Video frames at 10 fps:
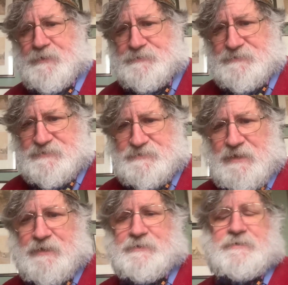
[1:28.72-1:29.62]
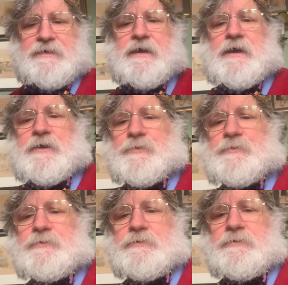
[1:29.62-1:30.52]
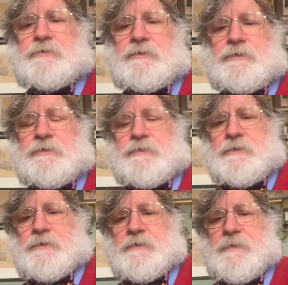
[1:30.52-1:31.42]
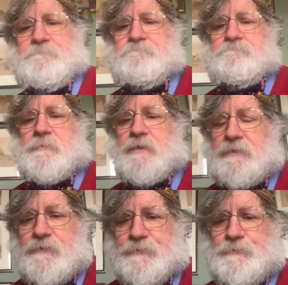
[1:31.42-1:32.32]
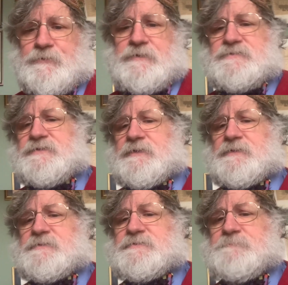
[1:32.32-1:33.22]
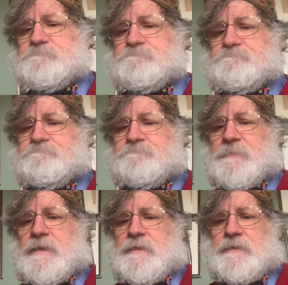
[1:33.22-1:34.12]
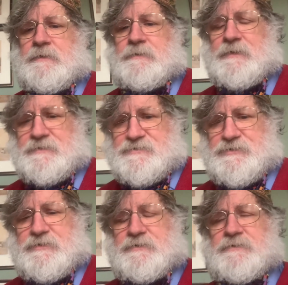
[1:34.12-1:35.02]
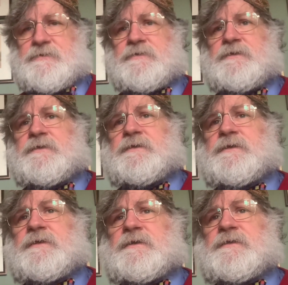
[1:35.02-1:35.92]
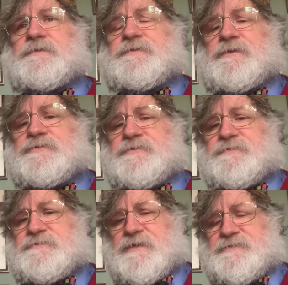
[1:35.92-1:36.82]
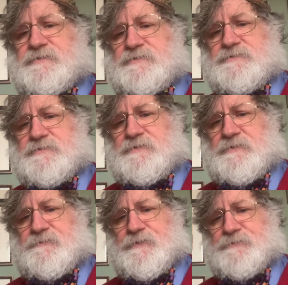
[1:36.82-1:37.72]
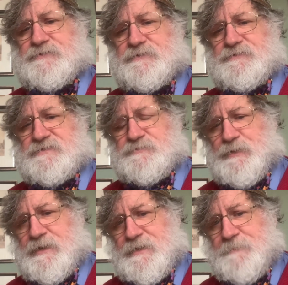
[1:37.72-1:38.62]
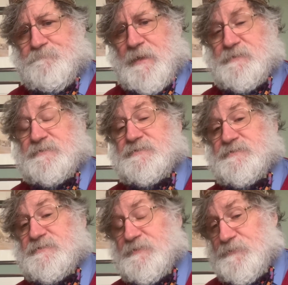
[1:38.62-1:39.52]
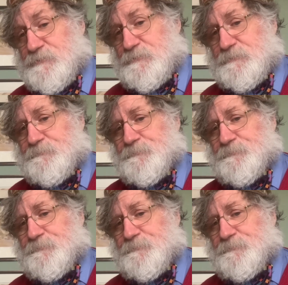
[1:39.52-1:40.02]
understand how going through these things last year, the Duchess of Sussex felt in despair. And so